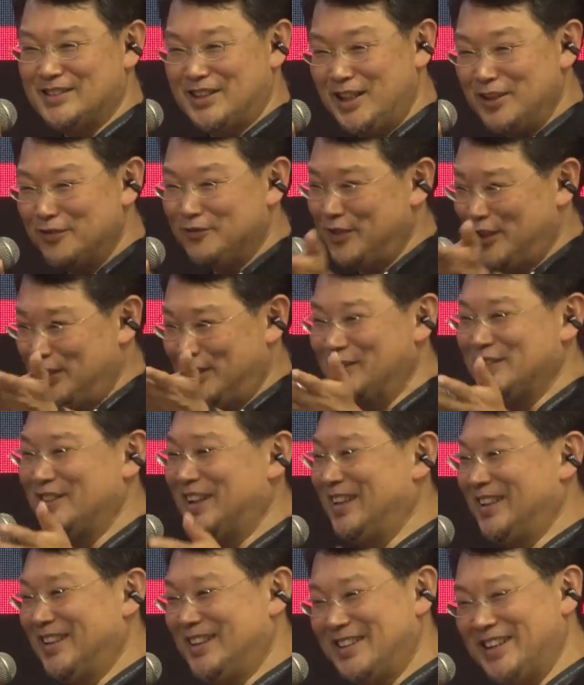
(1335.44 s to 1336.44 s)

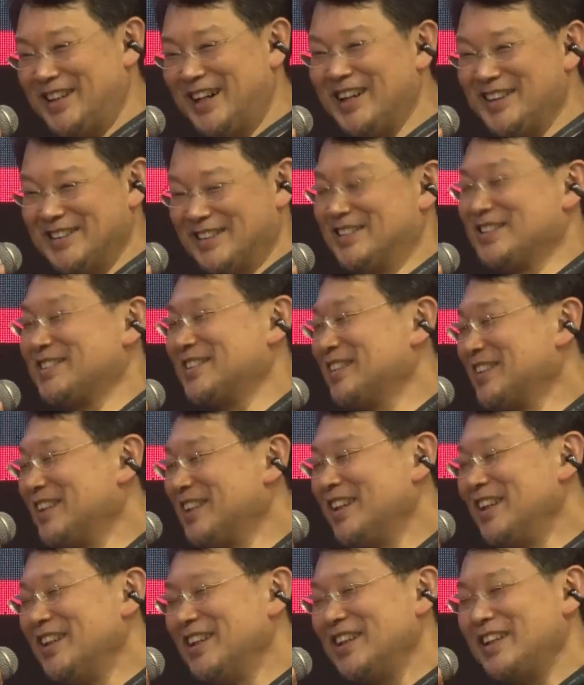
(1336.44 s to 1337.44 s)
Zeitberg and the others,
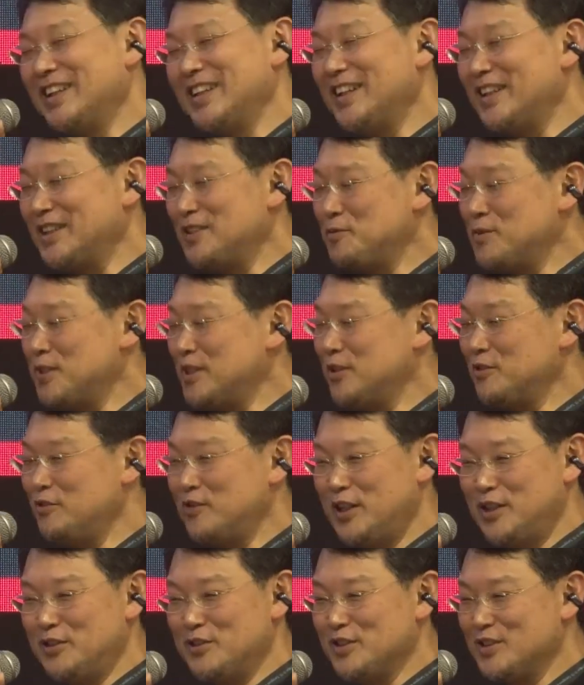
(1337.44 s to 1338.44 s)
especially
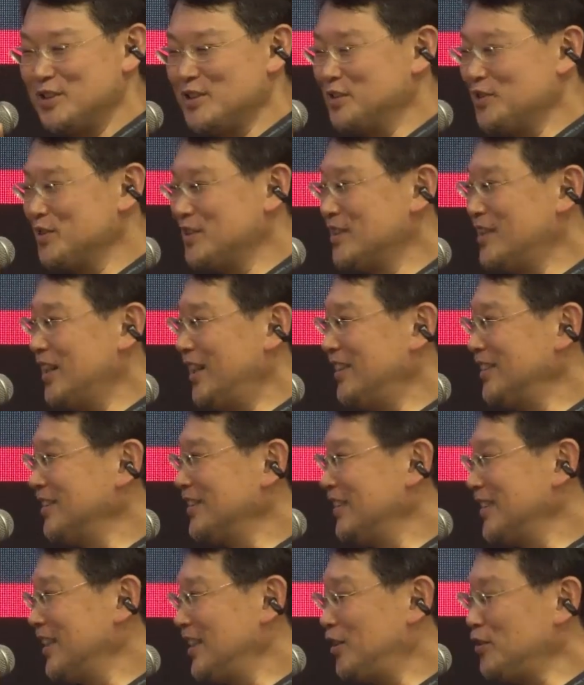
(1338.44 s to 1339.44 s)
Rails, use the
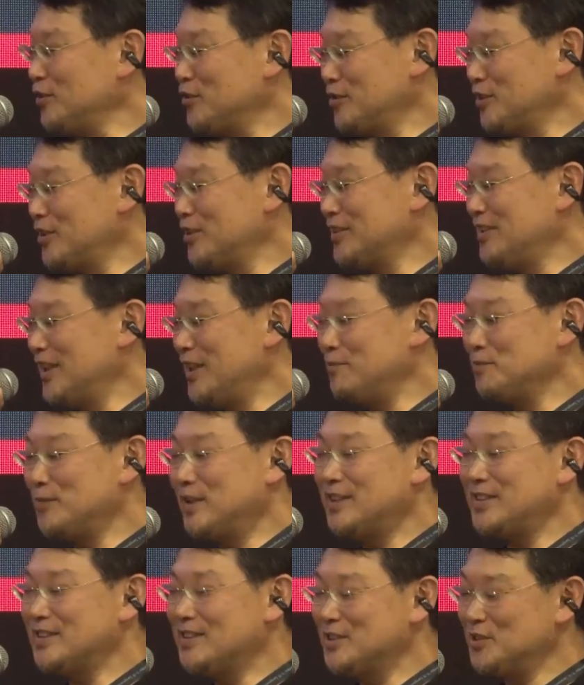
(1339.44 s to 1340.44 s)
outload that
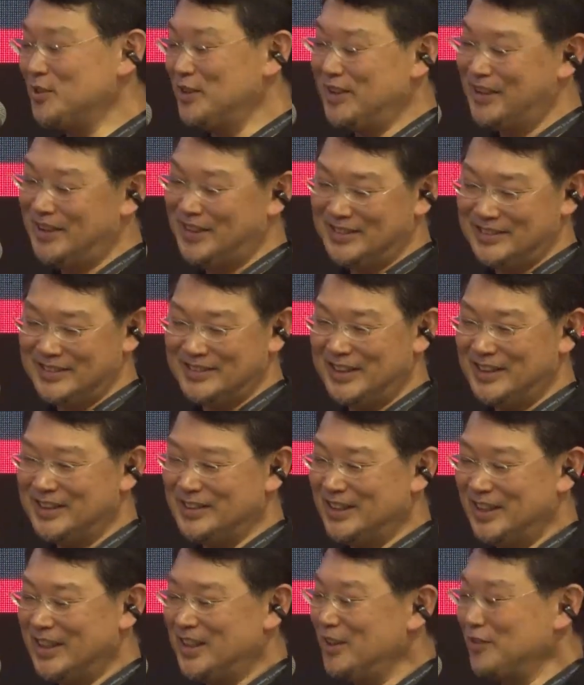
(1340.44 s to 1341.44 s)
much, so that I
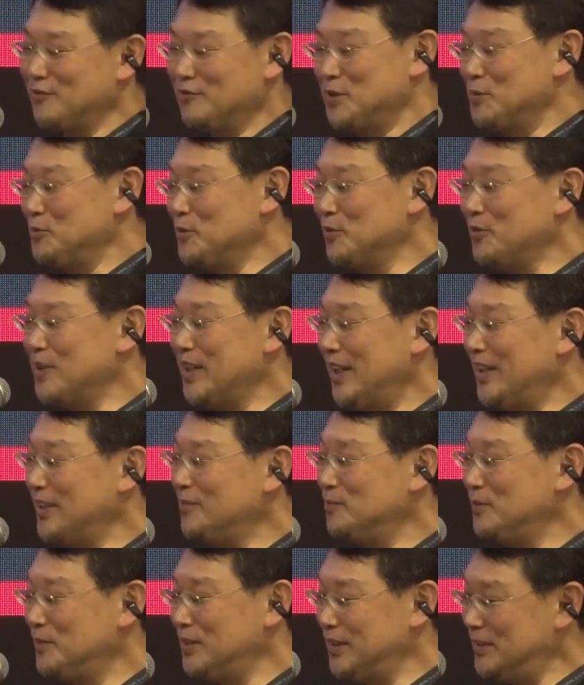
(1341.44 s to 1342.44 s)
cannot remove
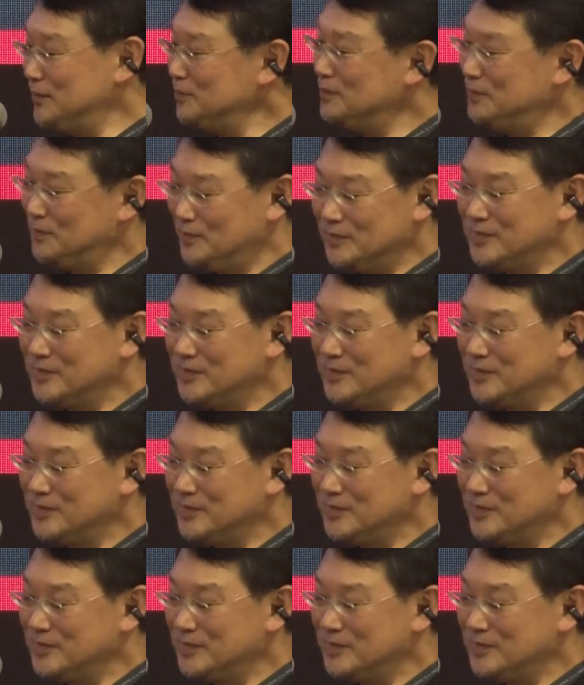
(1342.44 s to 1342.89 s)
that. But